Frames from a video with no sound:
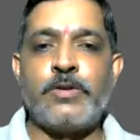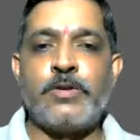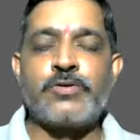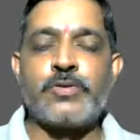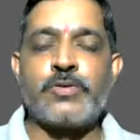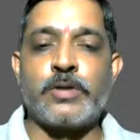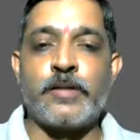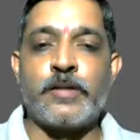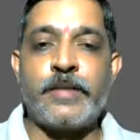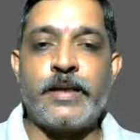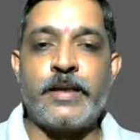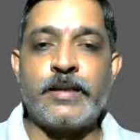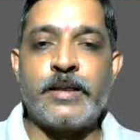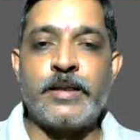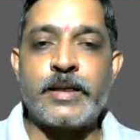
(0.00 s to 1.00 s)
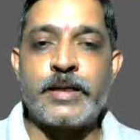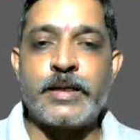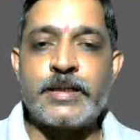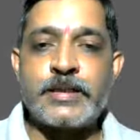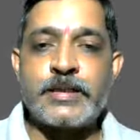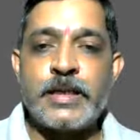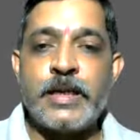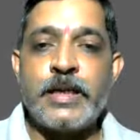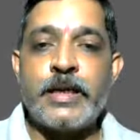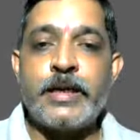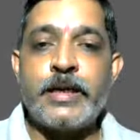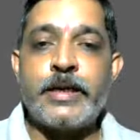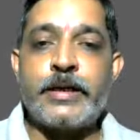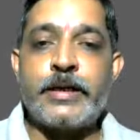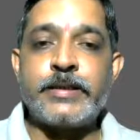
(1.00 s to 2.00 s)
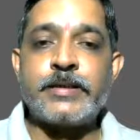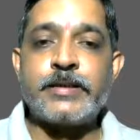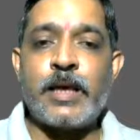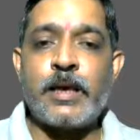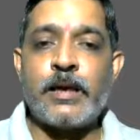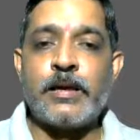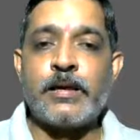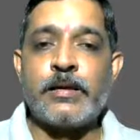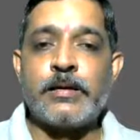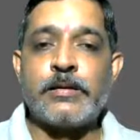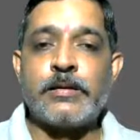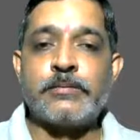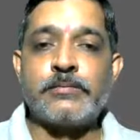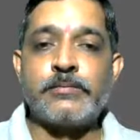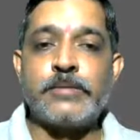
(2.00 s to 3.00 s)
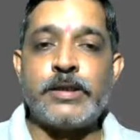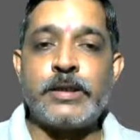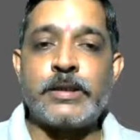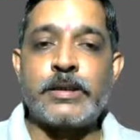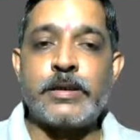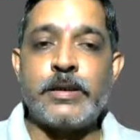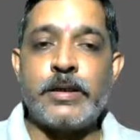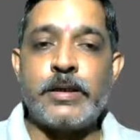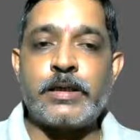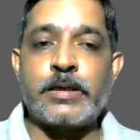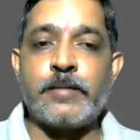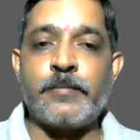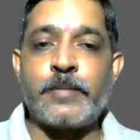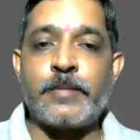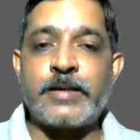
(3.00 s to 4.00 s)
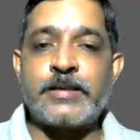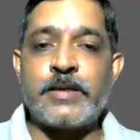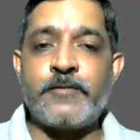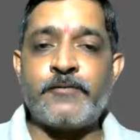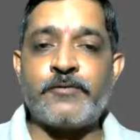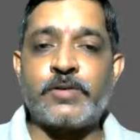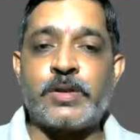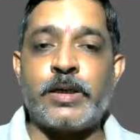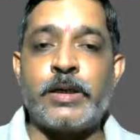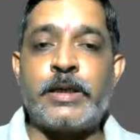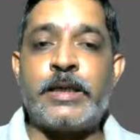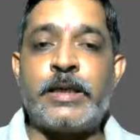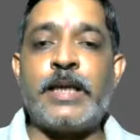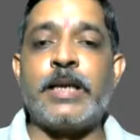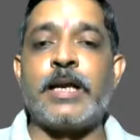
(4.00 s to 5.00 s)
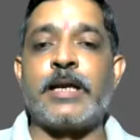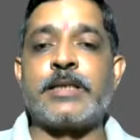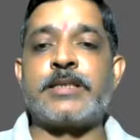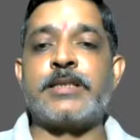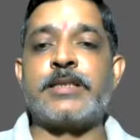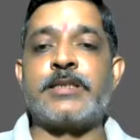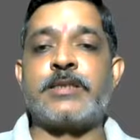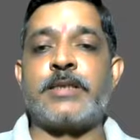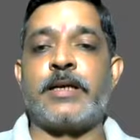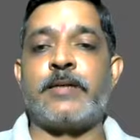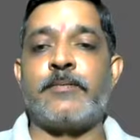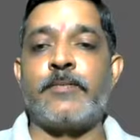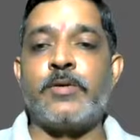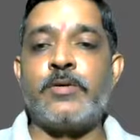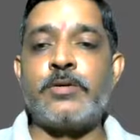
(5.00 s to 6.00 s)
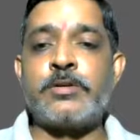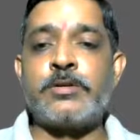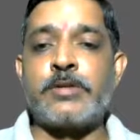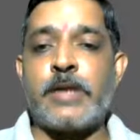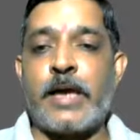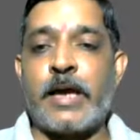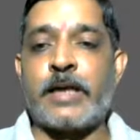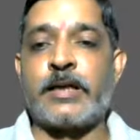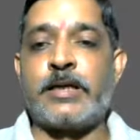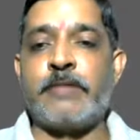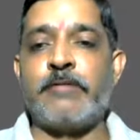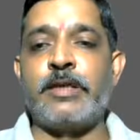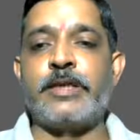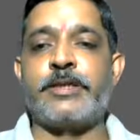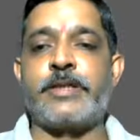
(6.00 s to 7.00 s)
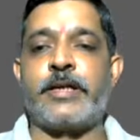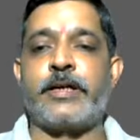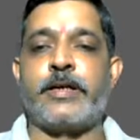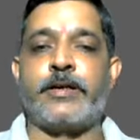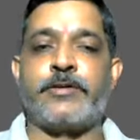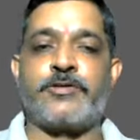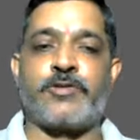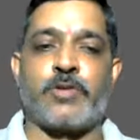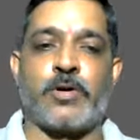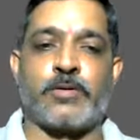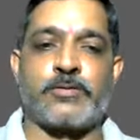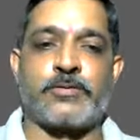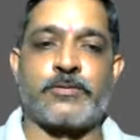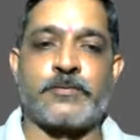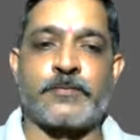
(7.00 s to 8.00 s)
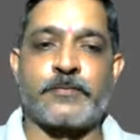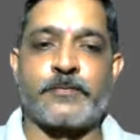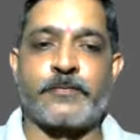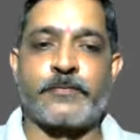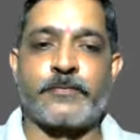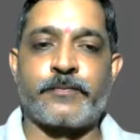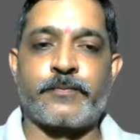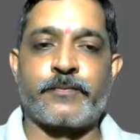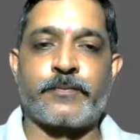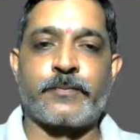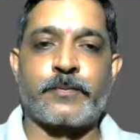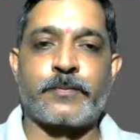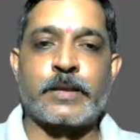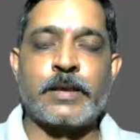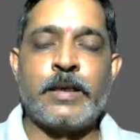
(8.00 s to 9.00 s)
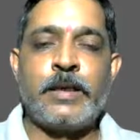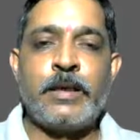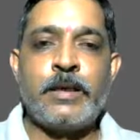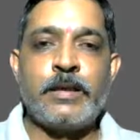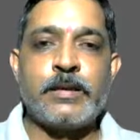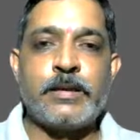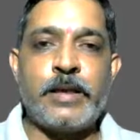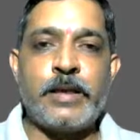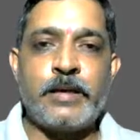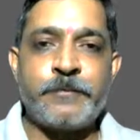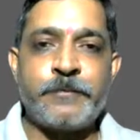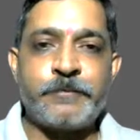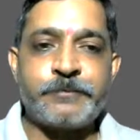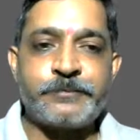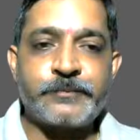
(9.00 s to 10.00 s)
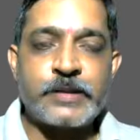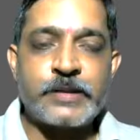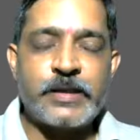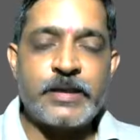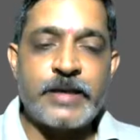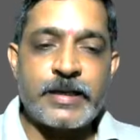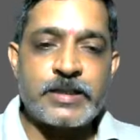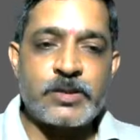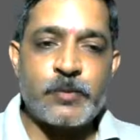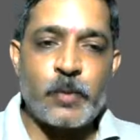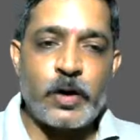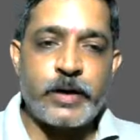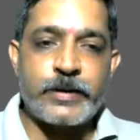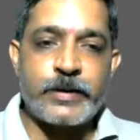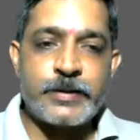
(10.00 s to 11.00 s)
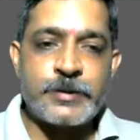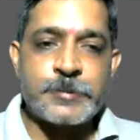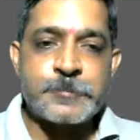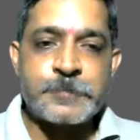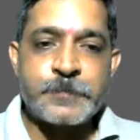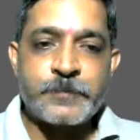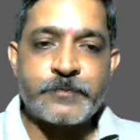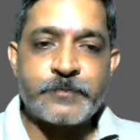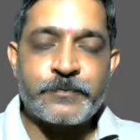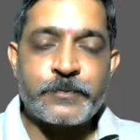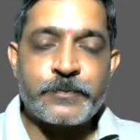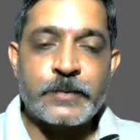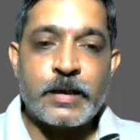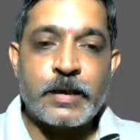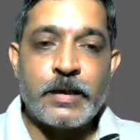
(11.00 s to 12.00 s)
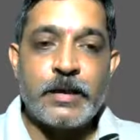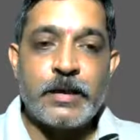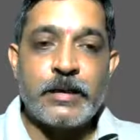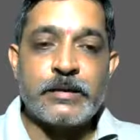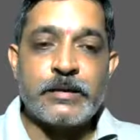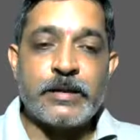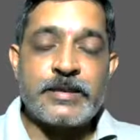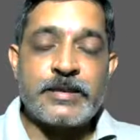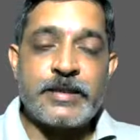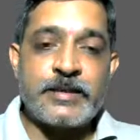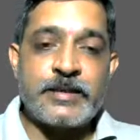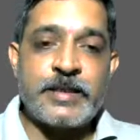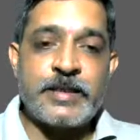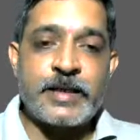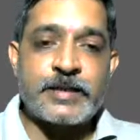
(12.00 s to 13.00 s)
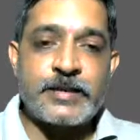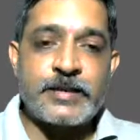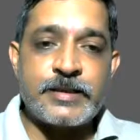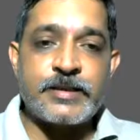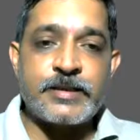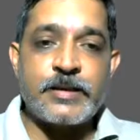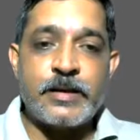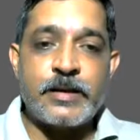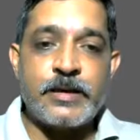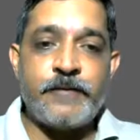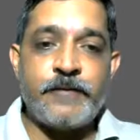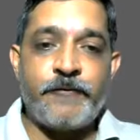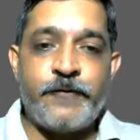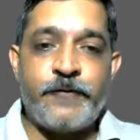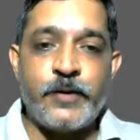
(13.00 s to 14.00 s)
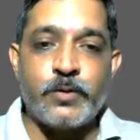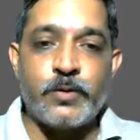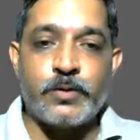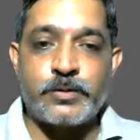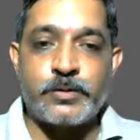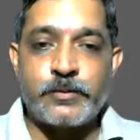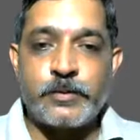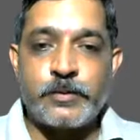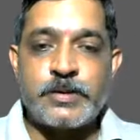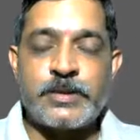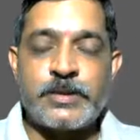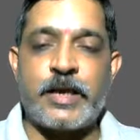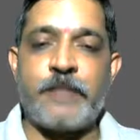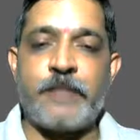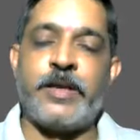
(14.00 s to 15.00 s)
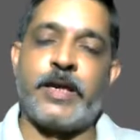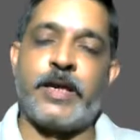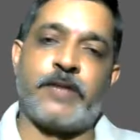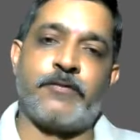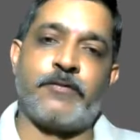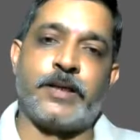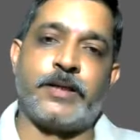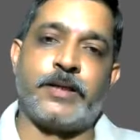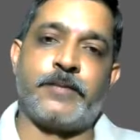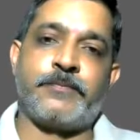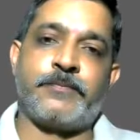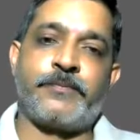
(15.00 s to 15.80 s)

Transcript: So the main thing is, it comprised of 30 largest and most actively traded stocks. Then the next point is, the Sensex is reviewed semi-annually.